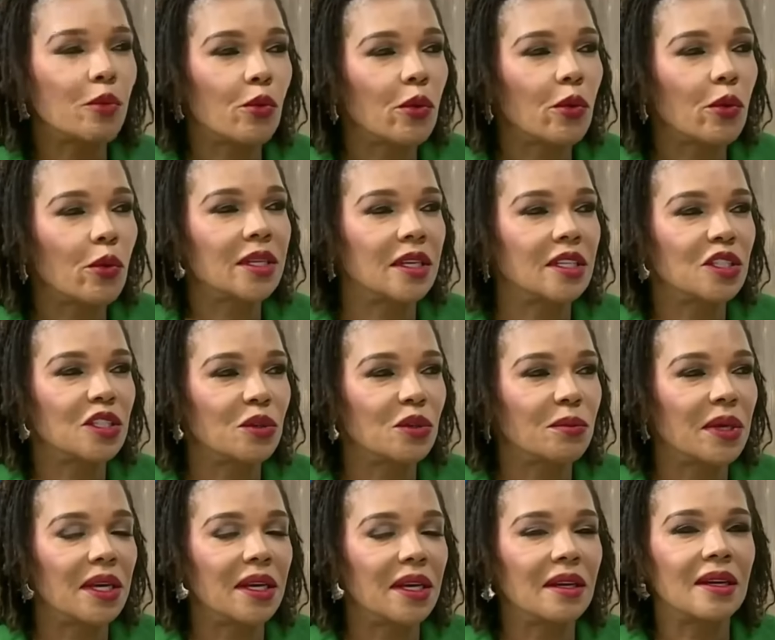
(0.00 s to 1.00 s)
to me,
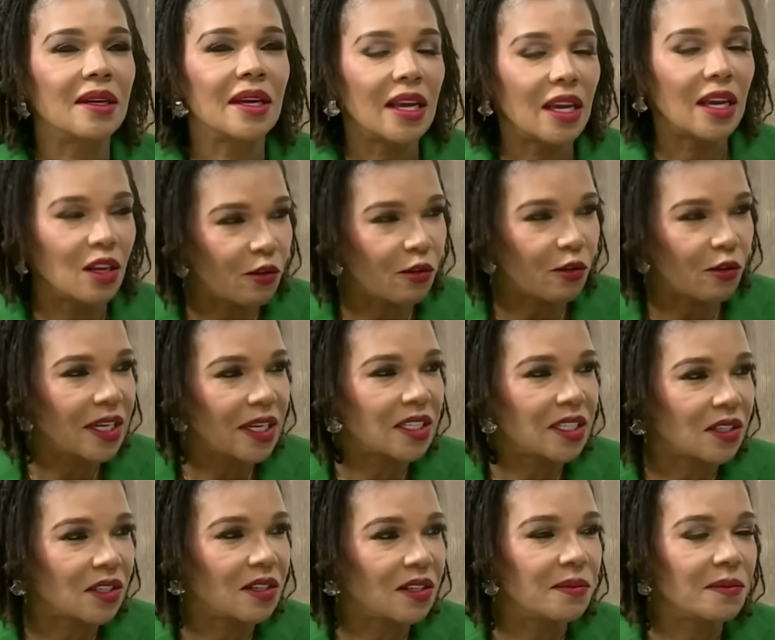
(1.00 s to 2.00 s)
innovation,
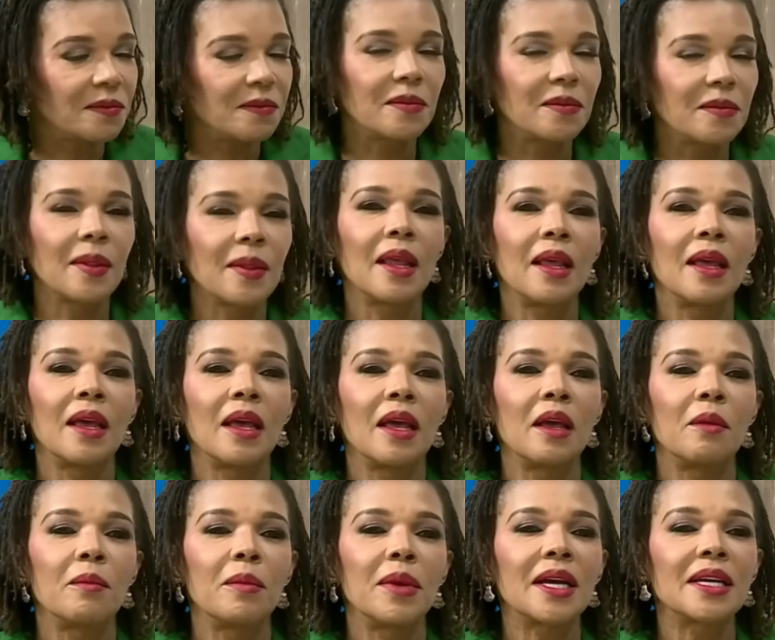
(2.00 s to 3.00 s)
because I
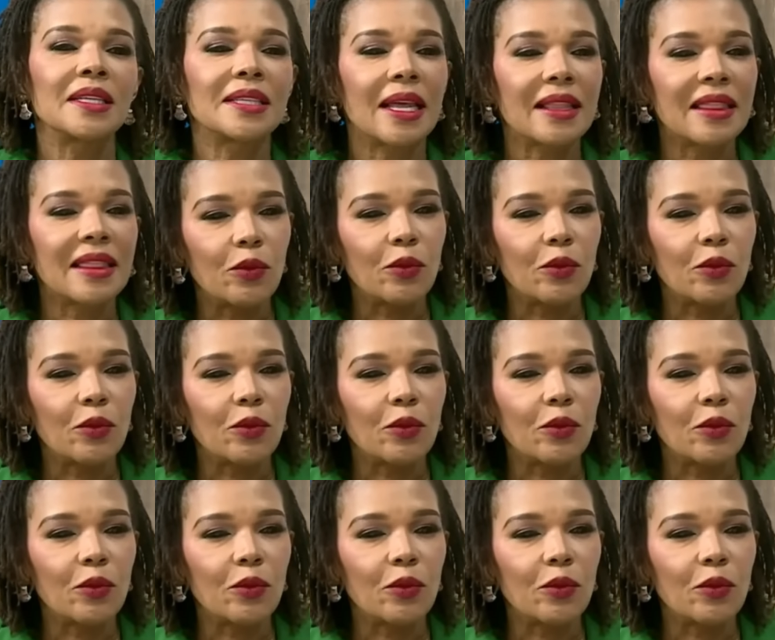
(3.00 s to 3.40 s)
think we need to